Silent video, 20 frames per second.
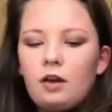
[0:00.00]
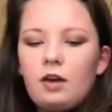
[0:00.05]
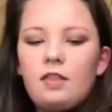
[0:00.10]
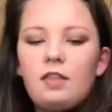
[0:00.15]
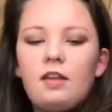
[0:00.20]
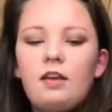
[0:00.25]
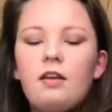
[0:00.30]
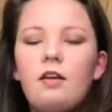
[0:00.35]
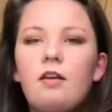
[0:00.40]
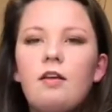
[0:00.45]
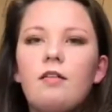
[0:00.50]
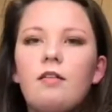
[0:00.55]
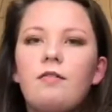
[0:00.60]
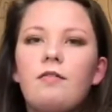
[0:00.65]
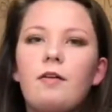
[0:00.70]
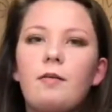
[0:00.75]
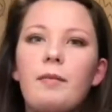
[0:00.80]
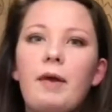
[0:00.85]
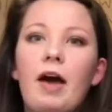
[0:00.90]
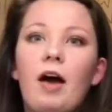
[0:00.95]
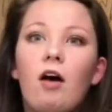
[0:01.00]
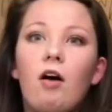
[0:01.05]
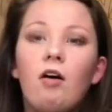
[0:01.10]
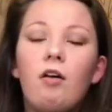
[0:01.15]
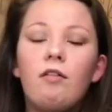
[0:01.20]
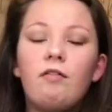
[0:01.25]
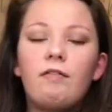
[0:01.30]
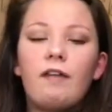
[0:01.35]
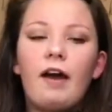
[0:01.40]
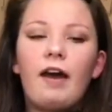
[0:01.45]
and then from e
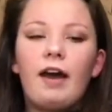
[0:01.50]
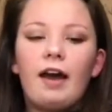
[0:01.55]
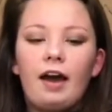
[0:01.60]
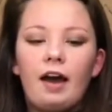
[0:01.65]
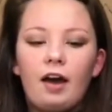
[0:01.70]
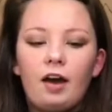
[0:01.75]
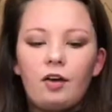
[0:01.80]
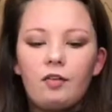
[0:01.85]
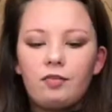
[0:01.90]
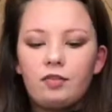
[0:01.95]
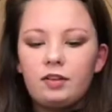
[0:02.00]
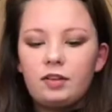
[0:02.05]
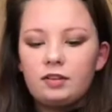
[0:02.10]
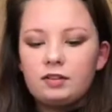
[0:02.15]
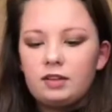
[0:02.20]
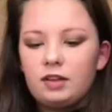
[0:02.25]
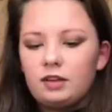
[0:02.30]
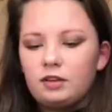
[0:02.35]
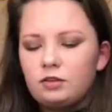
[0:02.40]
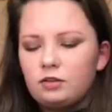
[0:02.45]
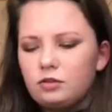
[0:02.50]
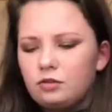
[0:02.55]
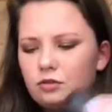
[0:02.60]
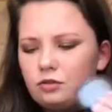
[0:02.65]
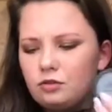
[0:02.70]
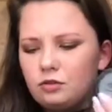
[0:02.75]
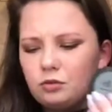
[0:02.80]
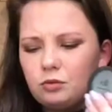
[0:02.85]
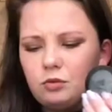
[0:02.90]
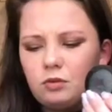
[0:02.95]
l f I have these like
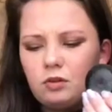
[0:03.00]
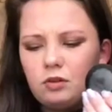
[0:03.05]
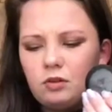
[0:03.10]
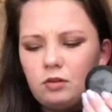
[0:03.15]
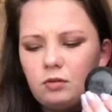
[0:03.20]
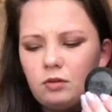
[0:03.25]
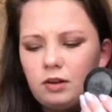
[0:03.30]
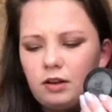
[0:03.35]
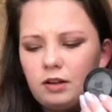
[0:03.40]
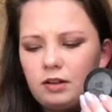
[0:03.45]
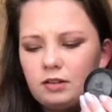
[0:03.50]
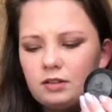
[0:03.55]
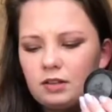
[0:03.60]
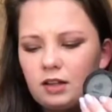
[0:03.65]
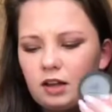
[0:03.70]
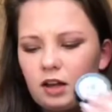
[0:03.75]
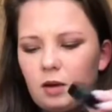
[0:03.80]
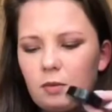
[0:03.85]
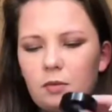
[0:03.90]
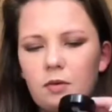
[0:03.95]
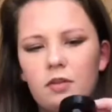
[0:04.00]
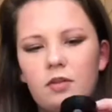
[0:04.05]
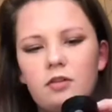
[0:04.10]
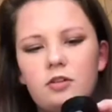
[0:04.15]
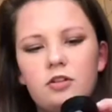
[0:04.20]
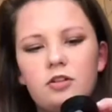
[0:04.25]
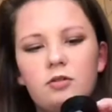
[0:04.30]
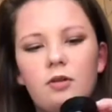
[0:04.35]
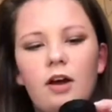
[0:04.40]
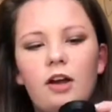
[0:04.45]
dual ones that come with
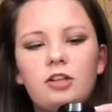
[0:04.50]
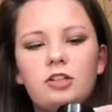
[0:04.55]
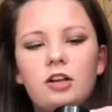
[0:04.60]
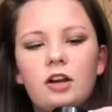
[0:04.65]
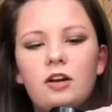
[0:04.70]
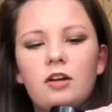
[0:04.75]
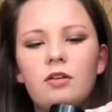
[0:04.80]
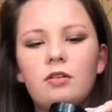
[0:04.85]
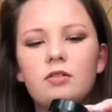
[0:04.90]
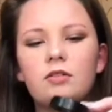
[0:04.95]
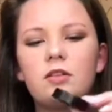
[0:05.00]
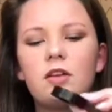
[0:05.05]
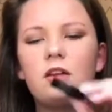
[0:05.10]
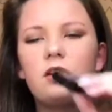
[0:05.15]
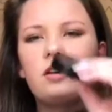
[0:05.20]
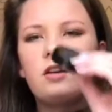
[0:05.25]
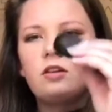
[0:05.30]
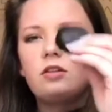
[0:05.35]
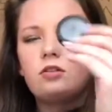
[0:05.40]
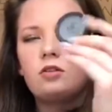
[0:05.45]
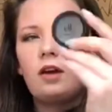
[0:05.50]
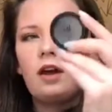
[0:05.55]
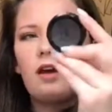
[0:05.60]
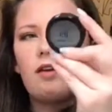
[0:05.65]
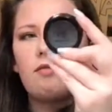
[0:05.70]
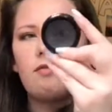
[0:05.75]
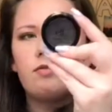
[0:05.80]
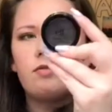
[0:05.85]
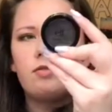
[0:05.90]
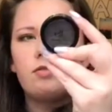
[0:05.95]
two eyeshadows. So I
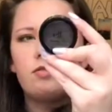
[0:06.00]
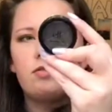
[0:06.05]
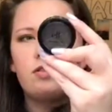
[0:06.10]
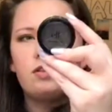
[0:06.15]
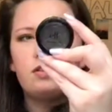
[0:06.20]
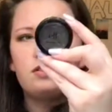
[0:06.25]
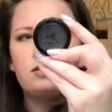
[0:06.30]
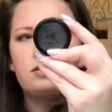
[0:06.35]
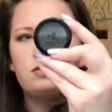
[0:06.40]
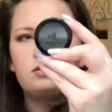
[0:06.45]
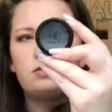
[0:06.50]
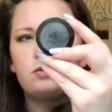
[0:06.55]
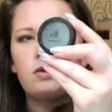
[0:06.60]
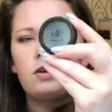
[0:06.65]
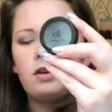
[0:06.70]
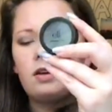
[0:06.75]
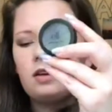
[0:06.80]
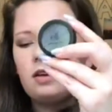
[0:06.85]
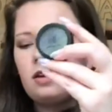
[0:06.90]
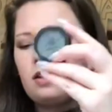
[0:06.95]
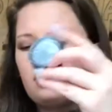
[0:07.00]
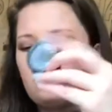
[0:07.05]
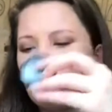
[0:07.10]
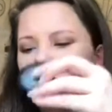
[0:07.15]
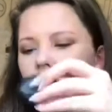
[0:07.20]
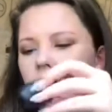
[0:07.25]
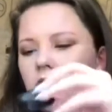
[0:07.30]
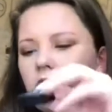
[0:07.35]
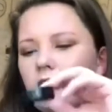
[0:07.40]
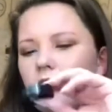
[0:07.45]
have this
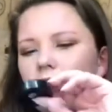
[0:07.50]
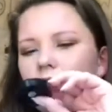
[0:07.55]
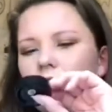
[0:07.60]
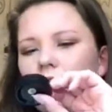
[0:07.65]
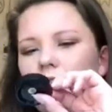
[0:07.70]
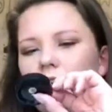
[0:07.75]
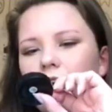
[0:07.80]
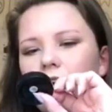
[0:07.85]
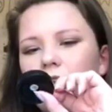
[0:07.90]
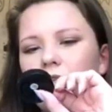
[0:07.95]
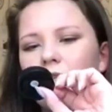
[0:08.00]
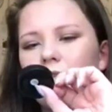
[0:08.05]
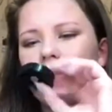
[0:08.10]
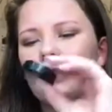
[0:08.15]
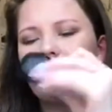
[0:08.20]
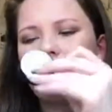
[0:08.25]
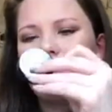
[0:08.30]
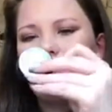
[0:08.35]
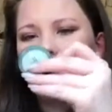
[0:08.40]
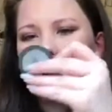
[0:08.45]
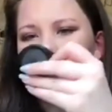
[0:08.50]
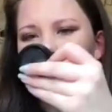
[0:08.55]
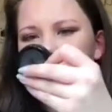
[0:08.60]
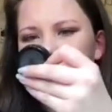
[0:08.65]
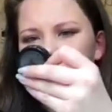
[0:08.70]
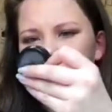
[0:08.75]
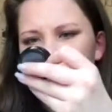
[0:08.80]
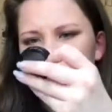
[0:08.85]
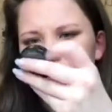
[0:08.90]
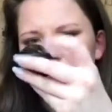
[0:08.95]
one. I don't know what the name
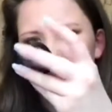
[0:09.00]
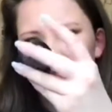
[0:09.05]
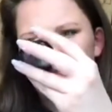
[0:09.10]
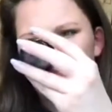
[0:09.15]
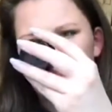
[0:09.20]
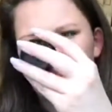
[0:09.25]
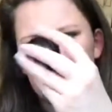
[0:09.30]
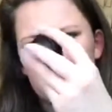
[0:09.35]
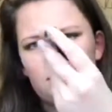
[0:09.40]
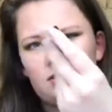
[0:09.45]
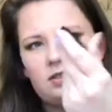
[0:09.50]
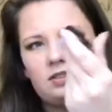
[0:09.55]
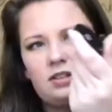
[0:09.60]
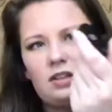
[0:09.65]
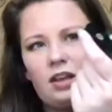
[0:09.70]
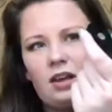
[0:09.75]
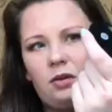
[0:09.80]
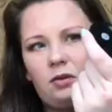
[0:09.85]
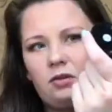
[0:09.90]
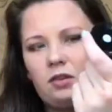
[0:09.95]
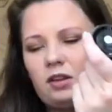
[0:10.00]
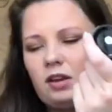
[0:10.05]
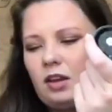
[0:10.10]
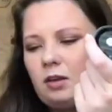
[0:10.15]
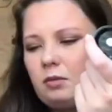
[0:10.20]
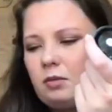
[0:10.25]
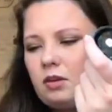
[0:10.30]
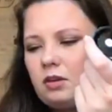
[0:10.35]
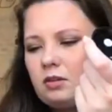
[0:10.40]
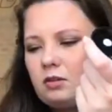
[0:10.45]
is. It doesn't say what the
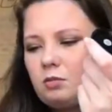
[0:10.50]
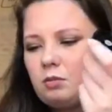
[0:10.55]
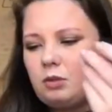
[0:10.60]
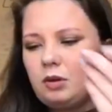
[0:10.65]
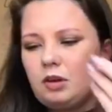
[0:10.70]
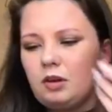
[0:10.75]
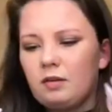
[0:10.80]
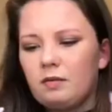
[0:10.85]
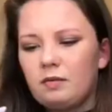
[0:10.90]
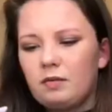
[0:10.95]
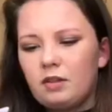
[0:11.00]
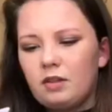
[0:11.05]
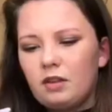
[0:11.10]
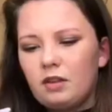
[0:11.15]
name is, but